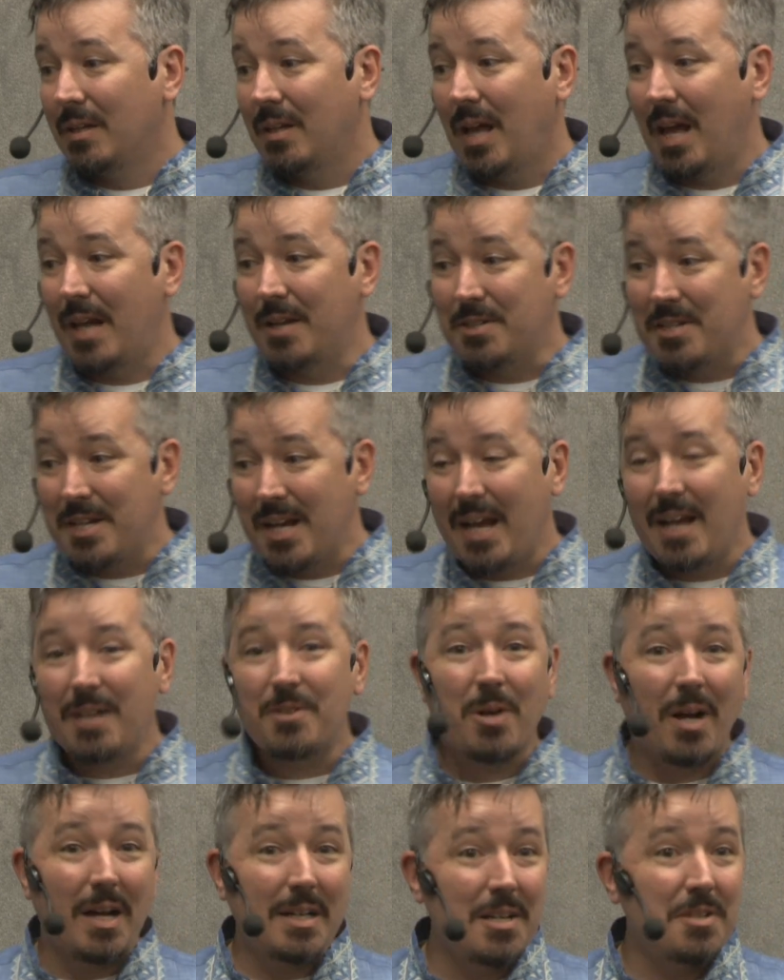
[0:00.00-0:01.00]
And
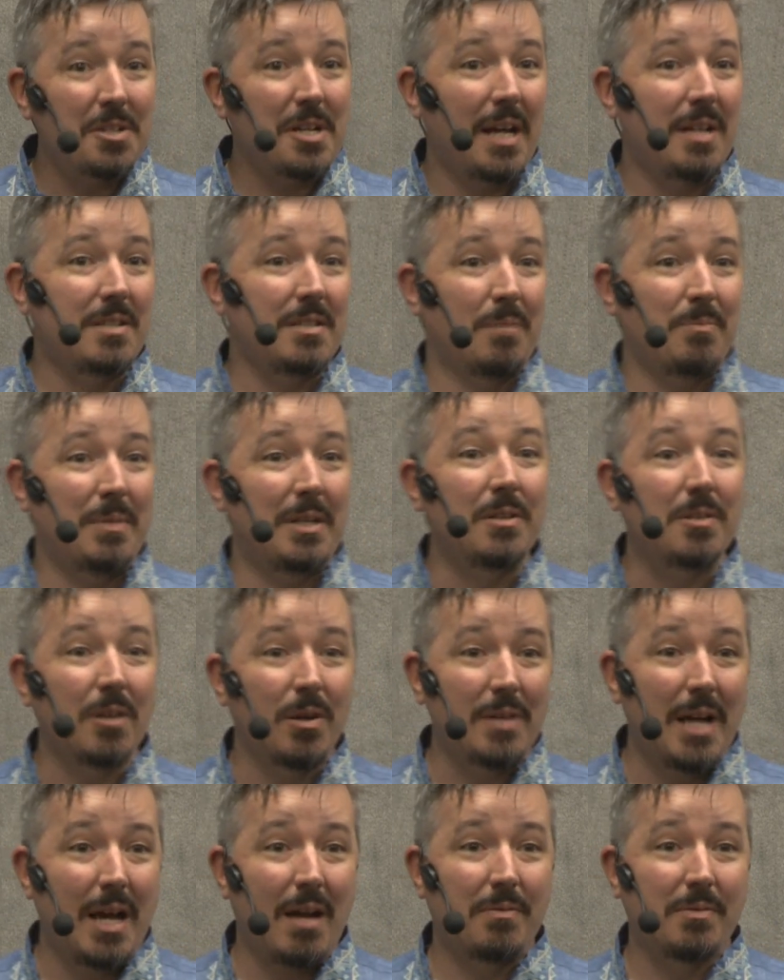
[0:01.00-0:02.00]
trying to change something you
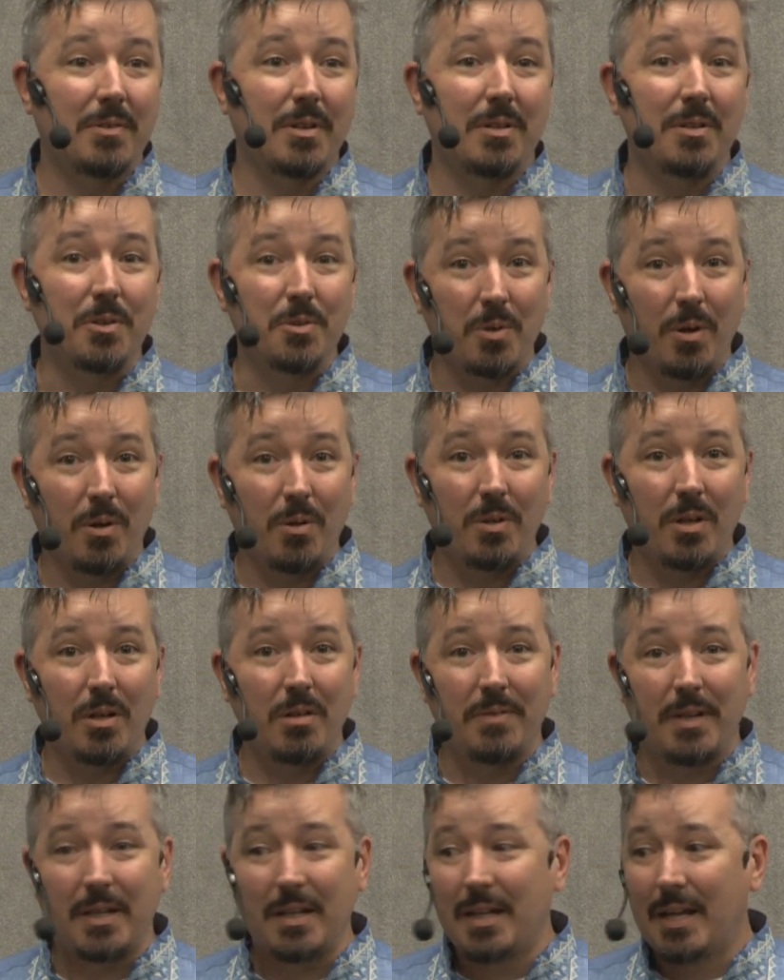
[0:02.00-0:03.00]
don't have control
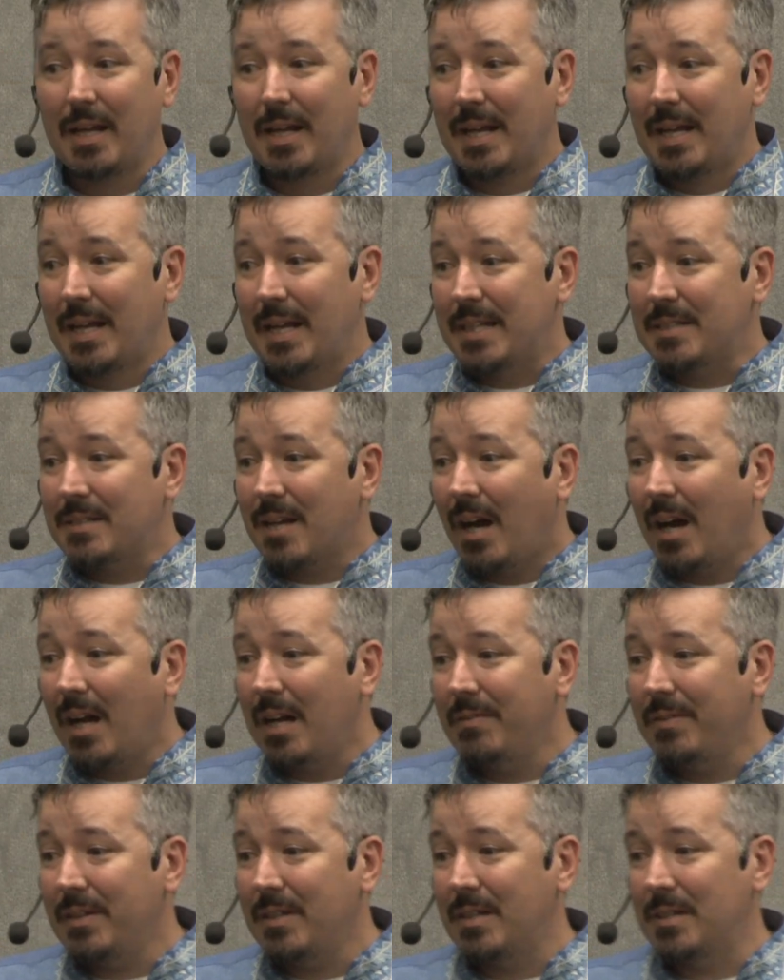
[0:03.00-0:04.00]
over is
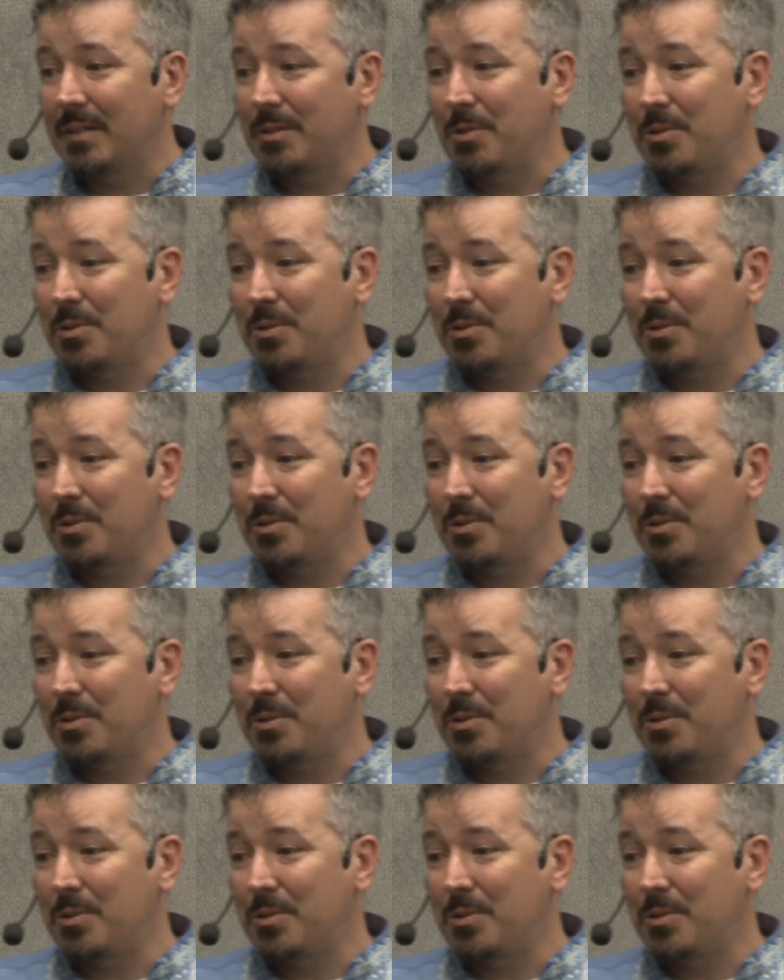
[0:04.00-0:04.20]
kind of a